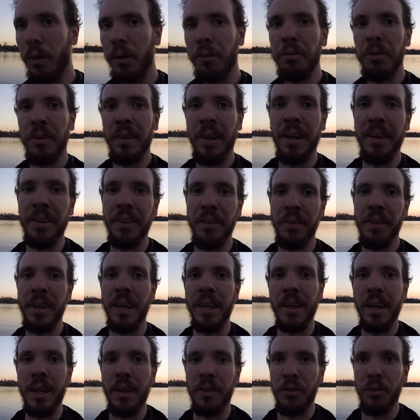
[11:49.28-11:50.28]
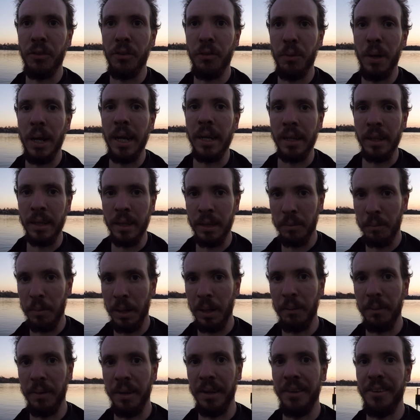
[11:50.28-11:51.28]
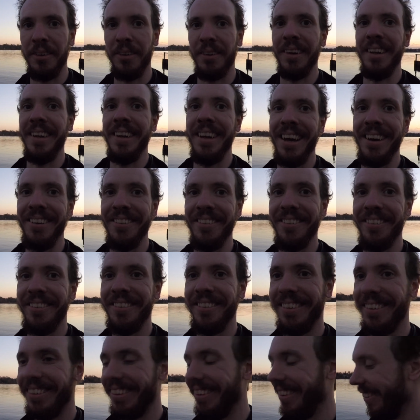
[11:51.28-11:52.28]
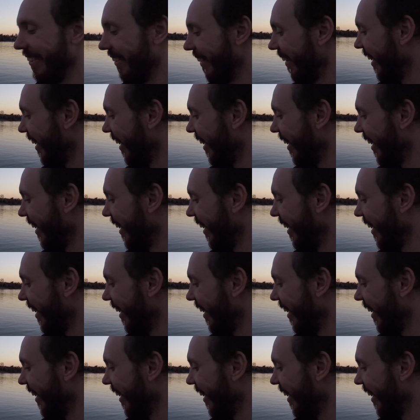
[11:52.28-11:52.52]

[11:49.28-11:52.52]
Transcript: Or if you're letting your teenagers ride it, you might want to turn it down just a little.